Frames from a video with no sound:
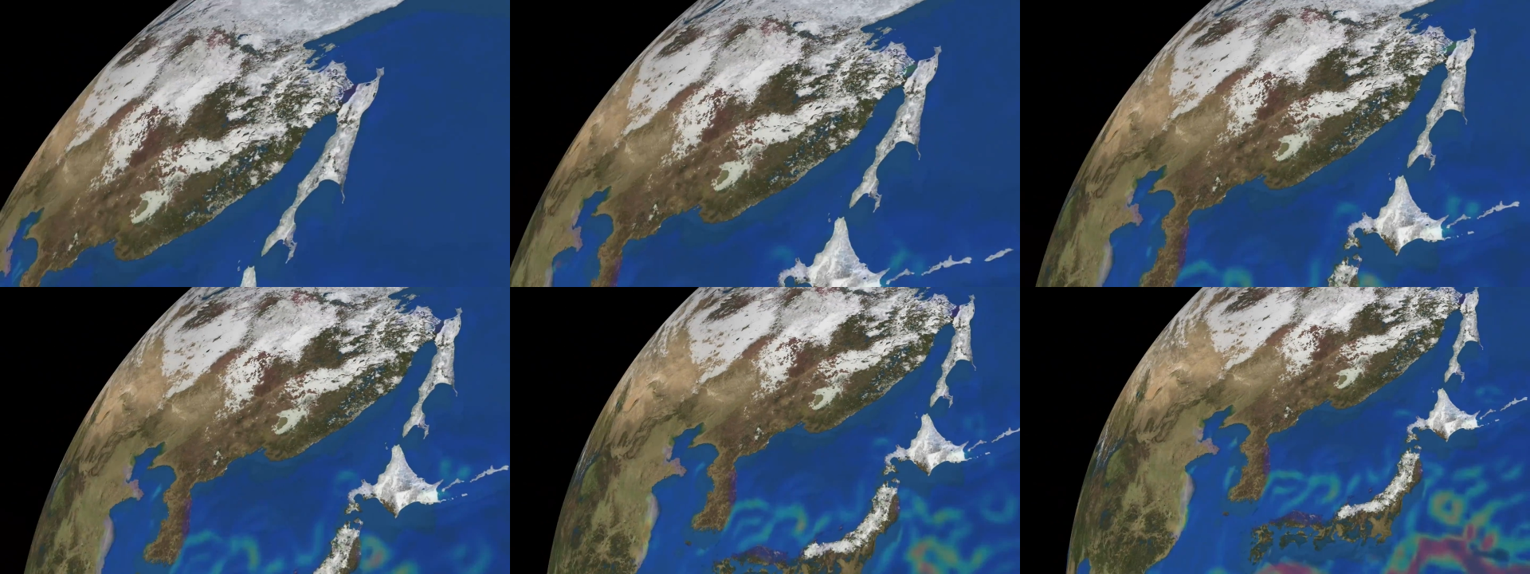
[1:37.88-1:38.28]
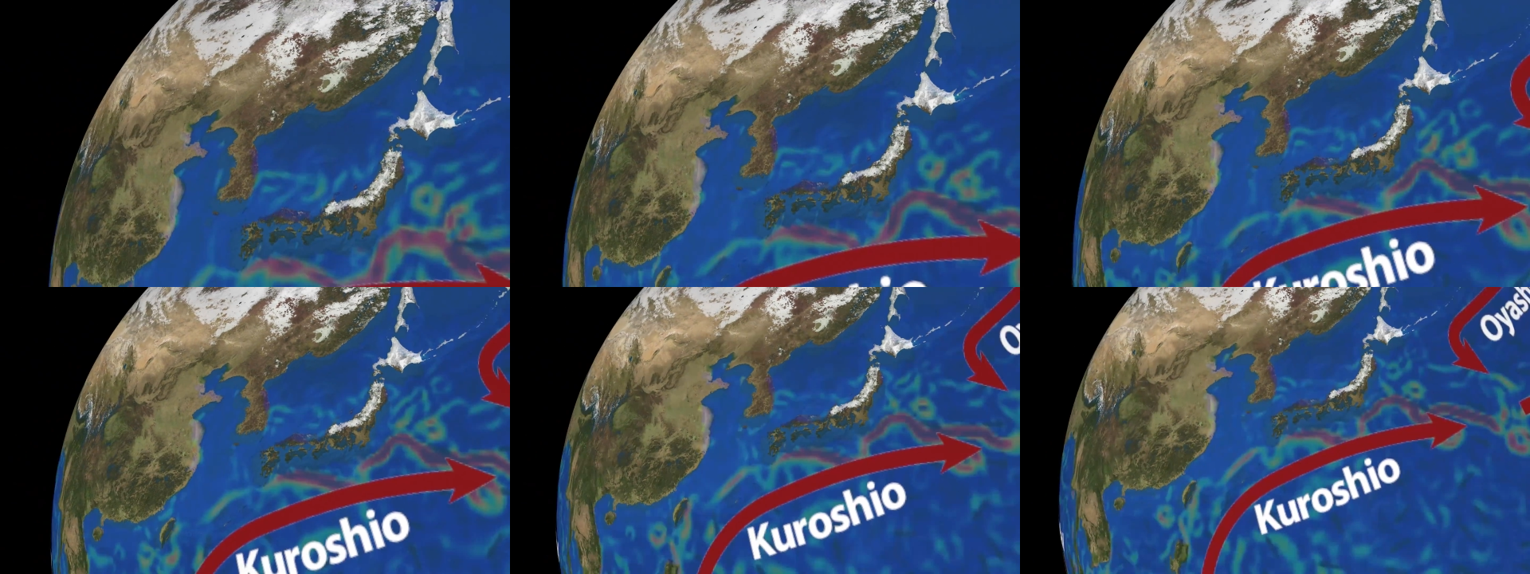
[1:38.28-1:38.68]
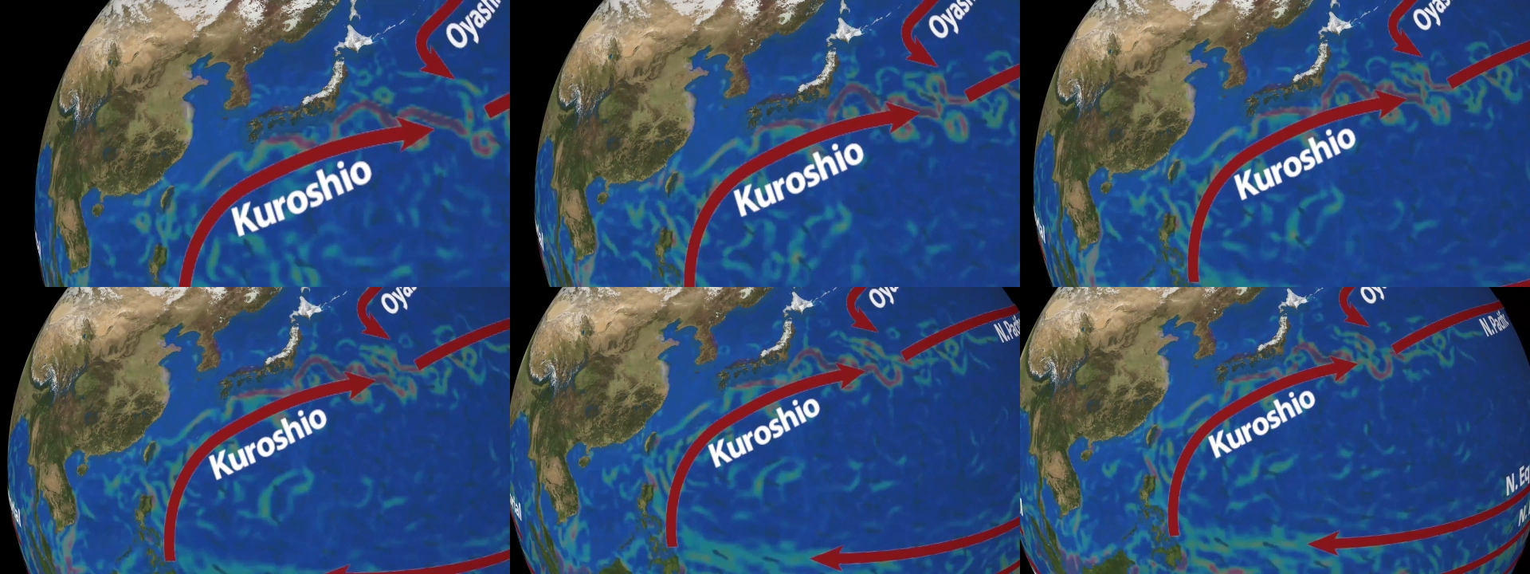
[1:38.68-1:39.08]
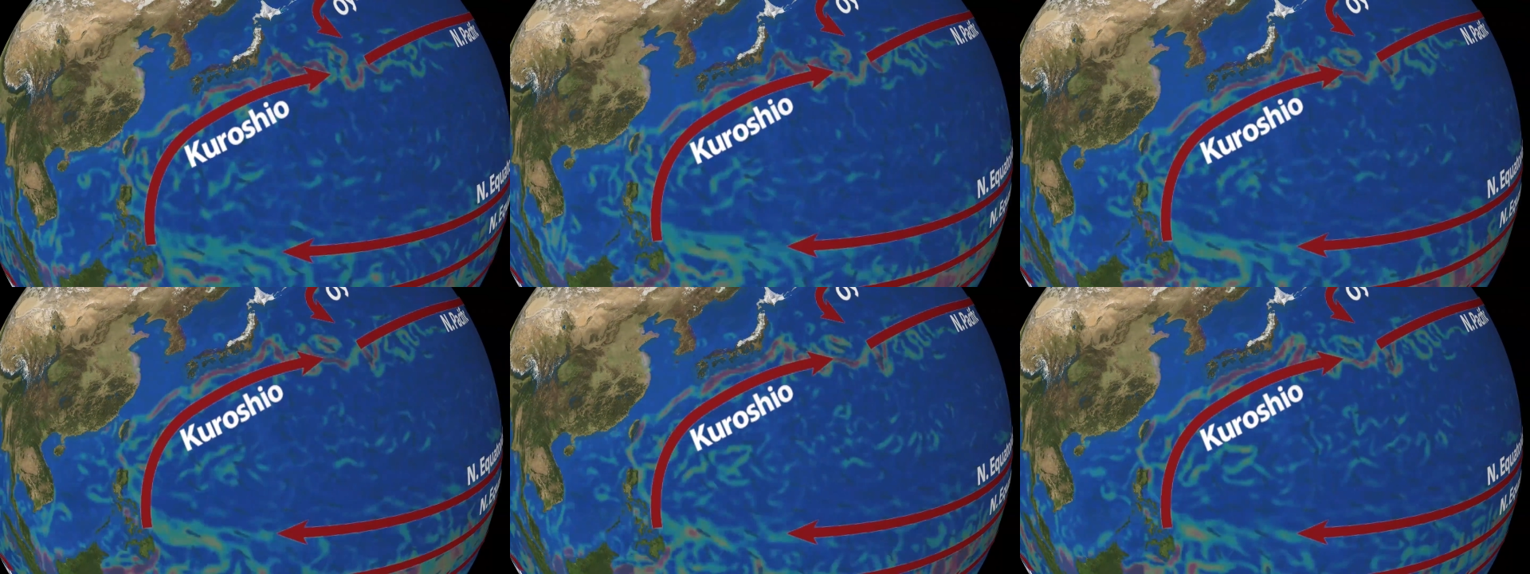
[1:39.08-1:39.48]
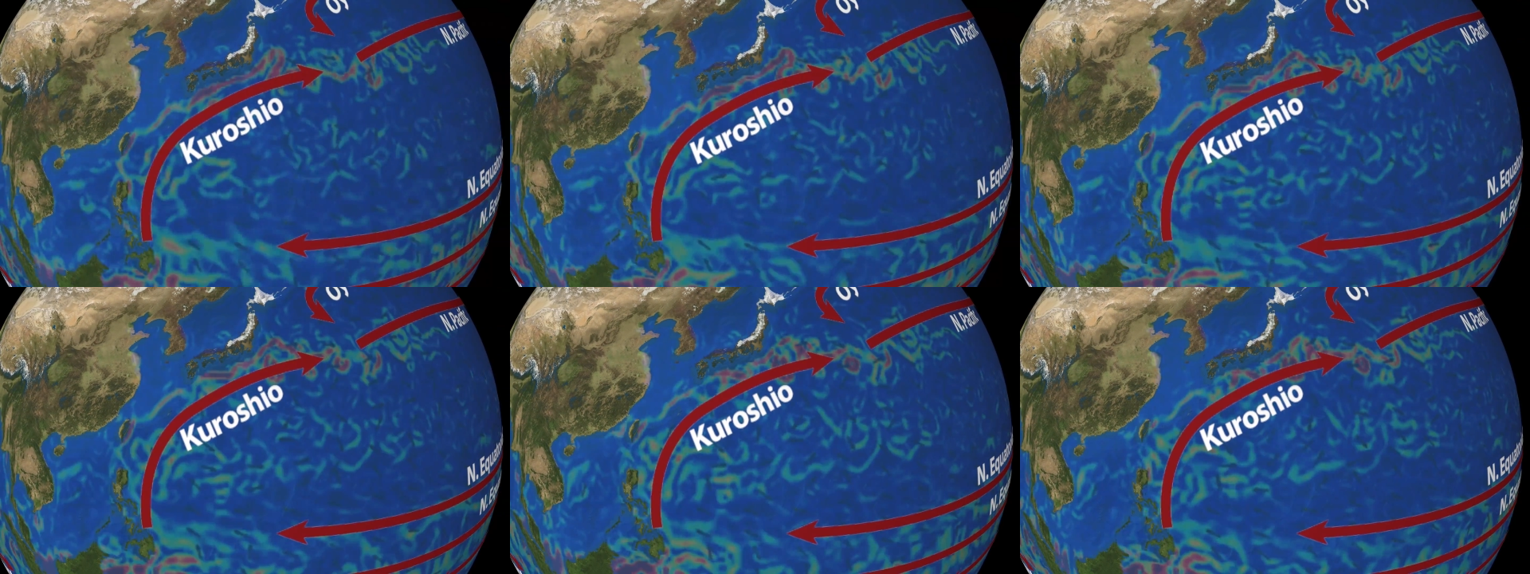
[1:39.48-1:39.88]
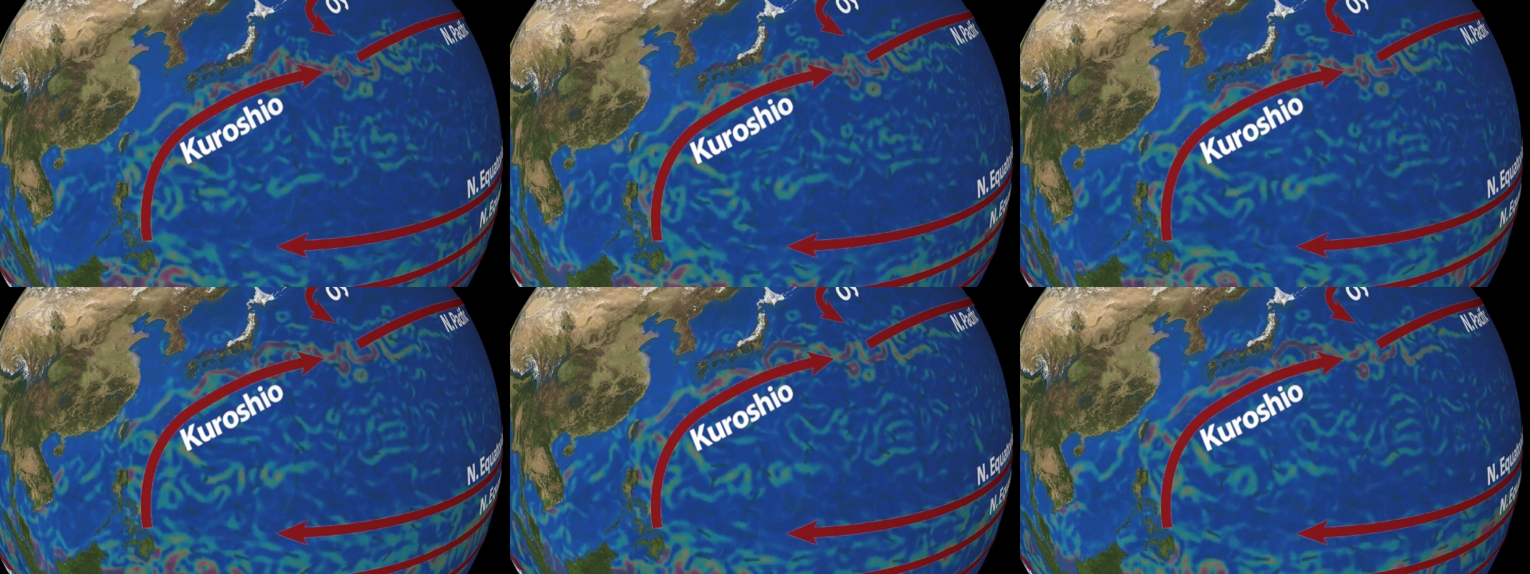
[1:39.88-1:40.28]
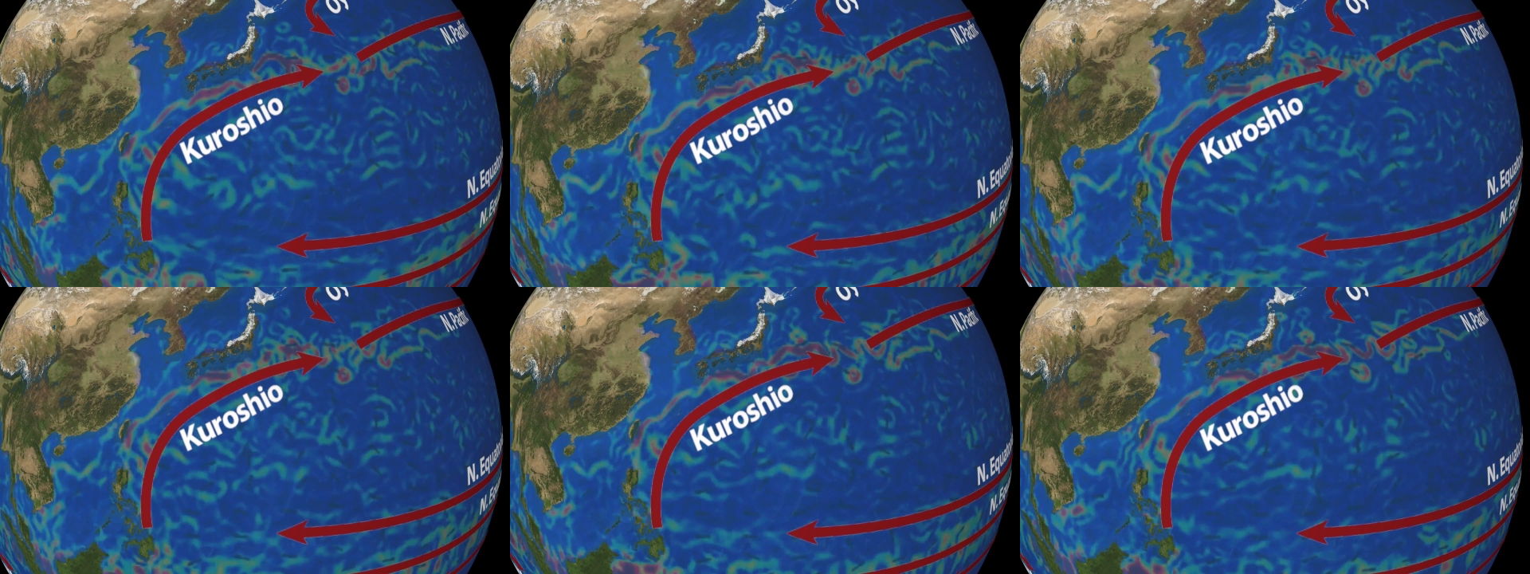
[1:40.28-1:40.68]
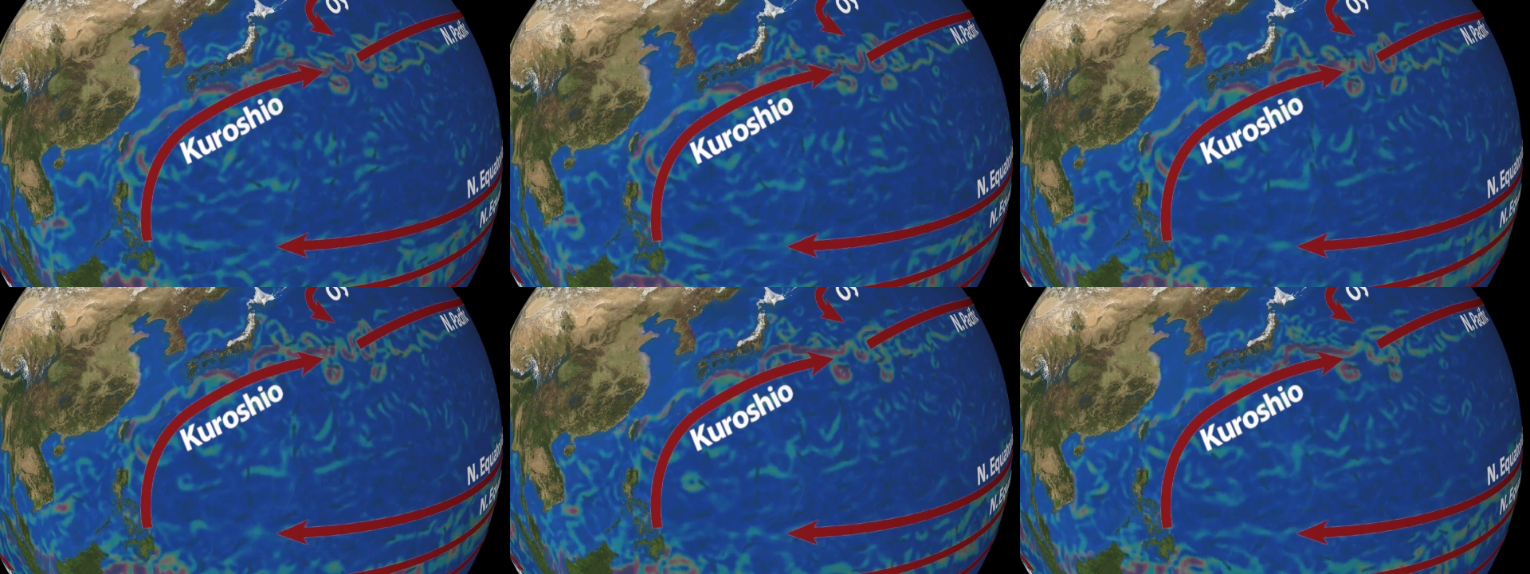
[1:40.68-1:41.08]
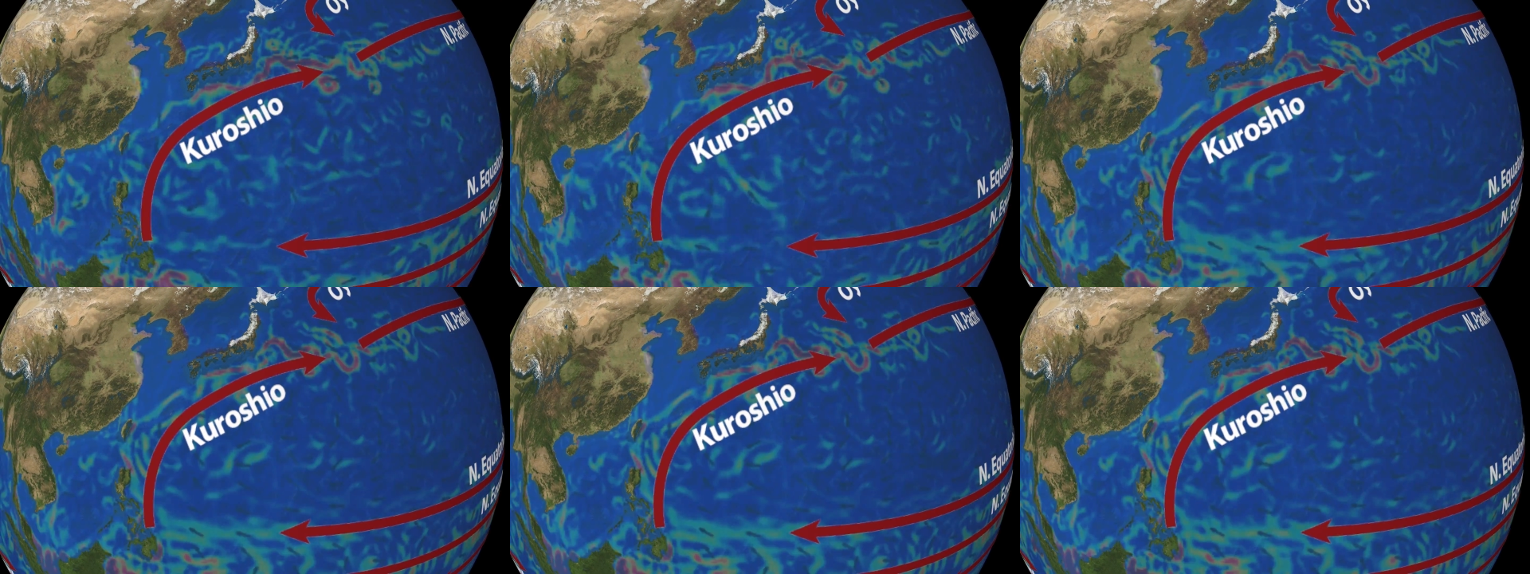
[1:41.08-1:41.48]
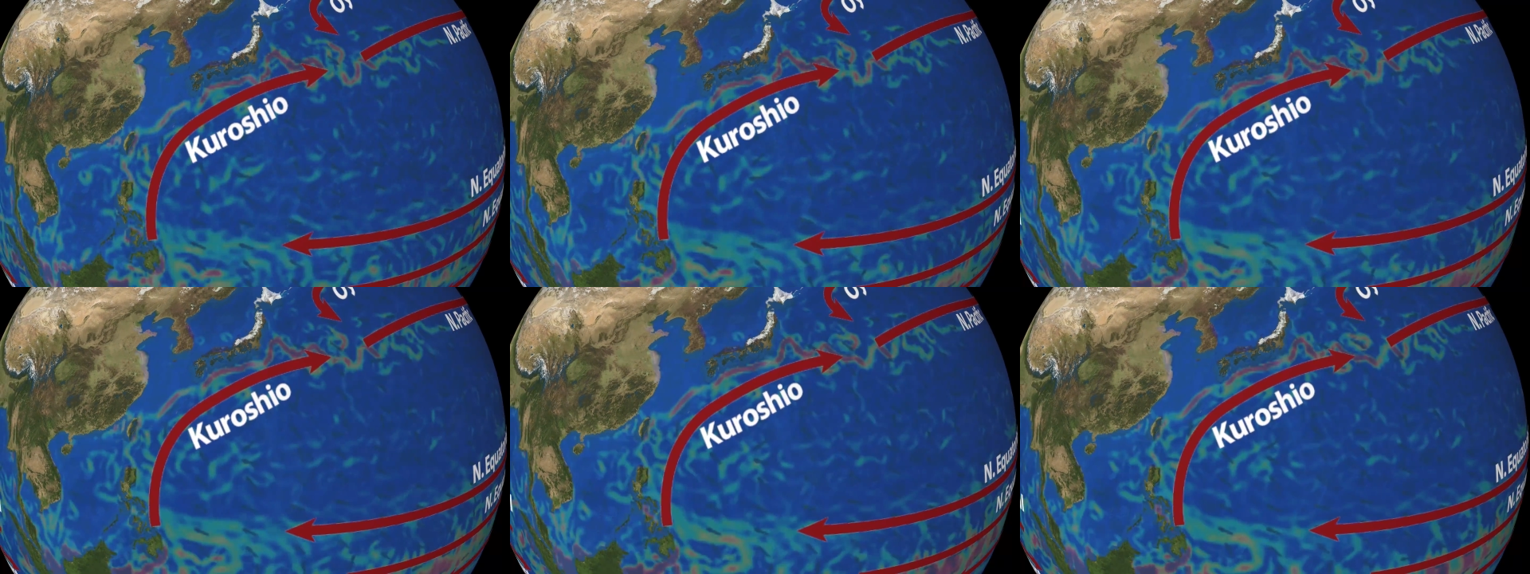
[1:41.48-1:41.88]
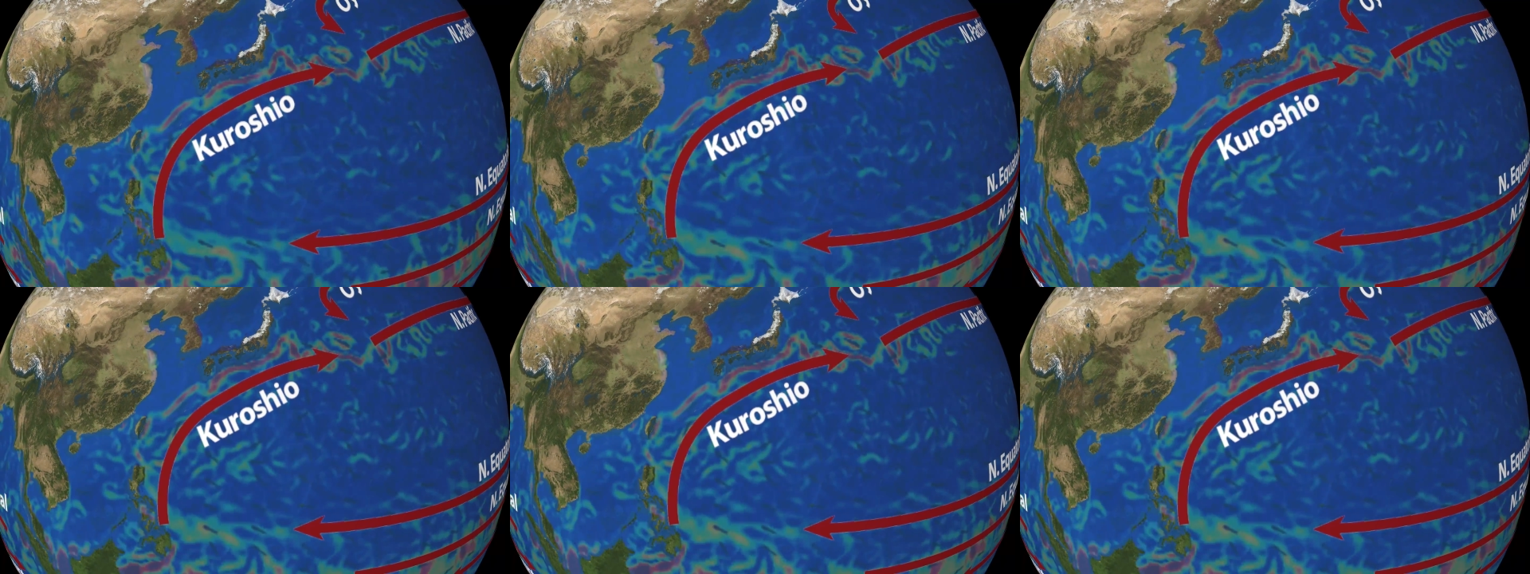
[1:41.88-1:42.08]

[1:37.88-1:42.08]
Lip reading: No face is visible, so there are no lips to read.